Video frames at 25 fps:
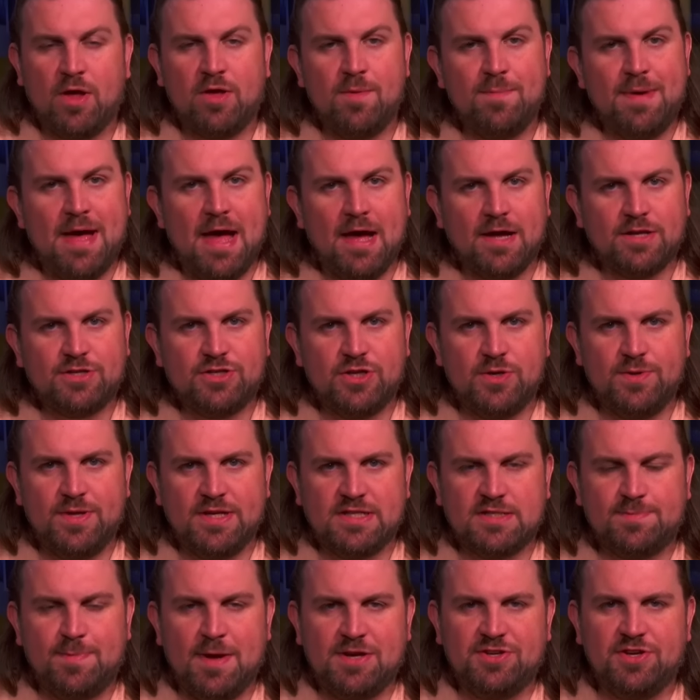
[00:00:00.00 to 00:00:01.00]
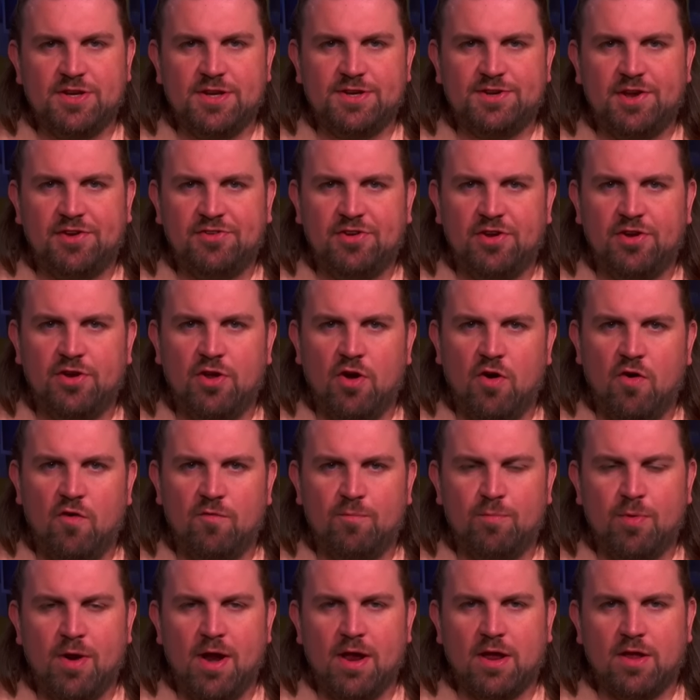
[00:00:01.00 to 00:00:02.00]
Welcome back to this special edition
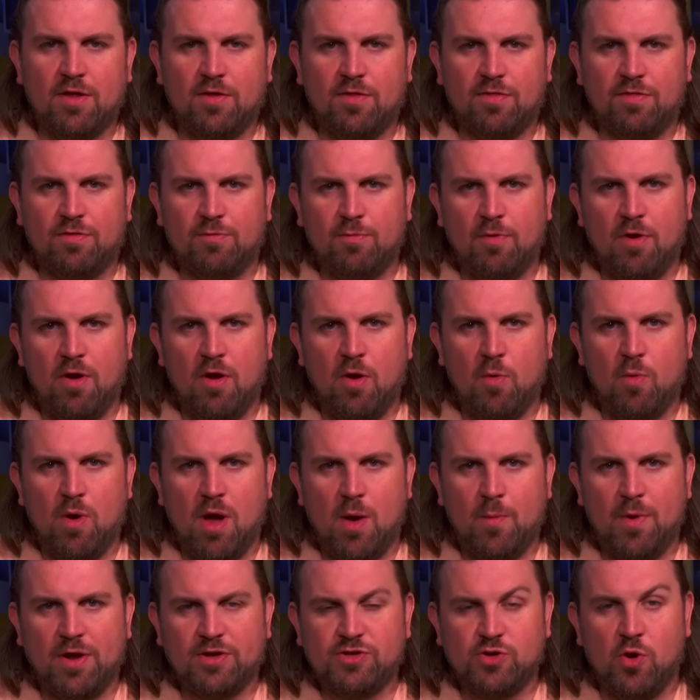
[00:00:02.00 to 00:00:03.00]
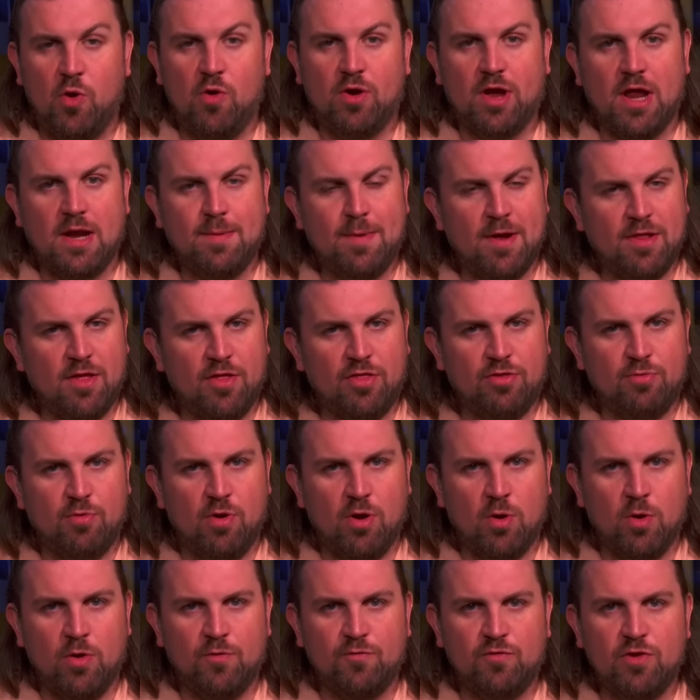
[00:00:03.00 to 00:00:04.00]
of Breaker Throw, where we're talking about the
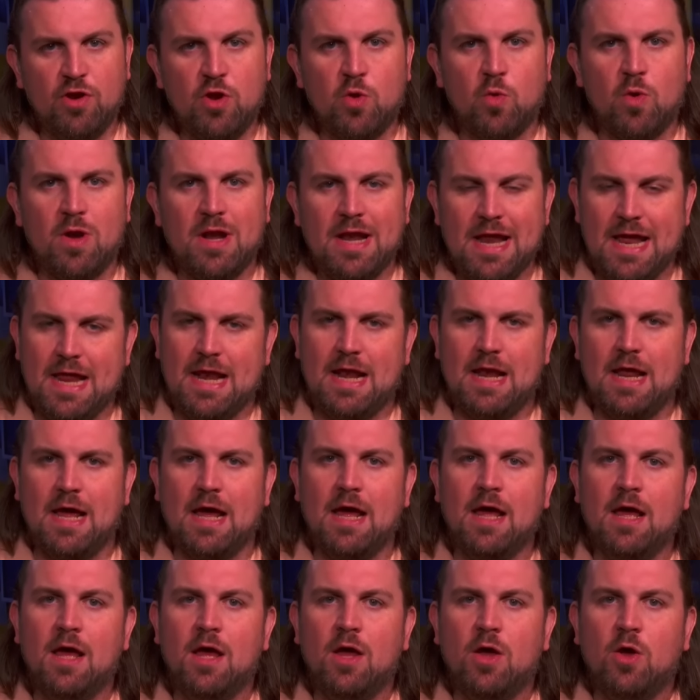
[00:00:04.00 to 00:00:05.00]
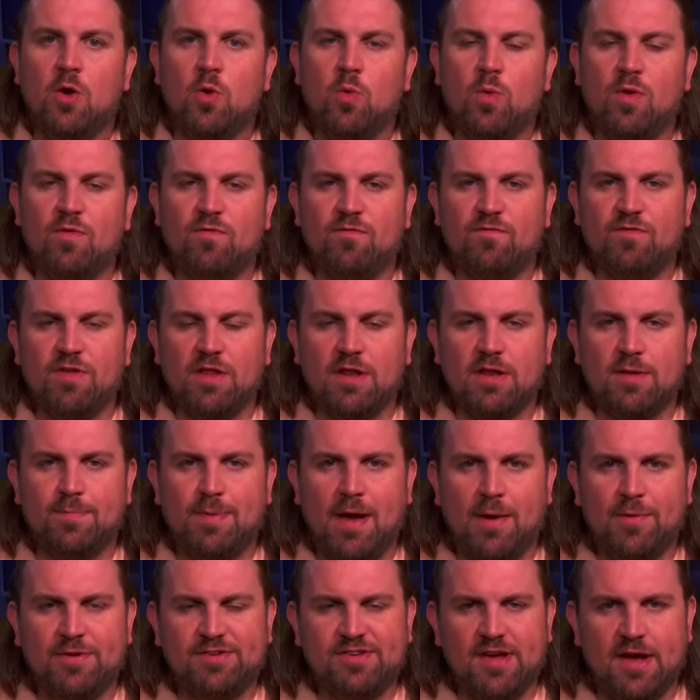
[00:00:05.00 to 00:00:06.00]
throw of Luke Littler with Phil the
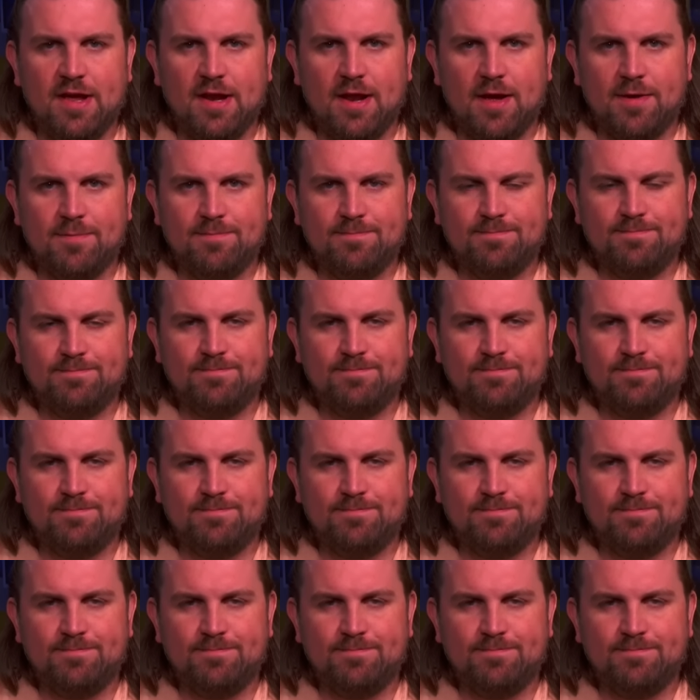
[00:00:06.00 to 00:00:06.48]
Power Taylor.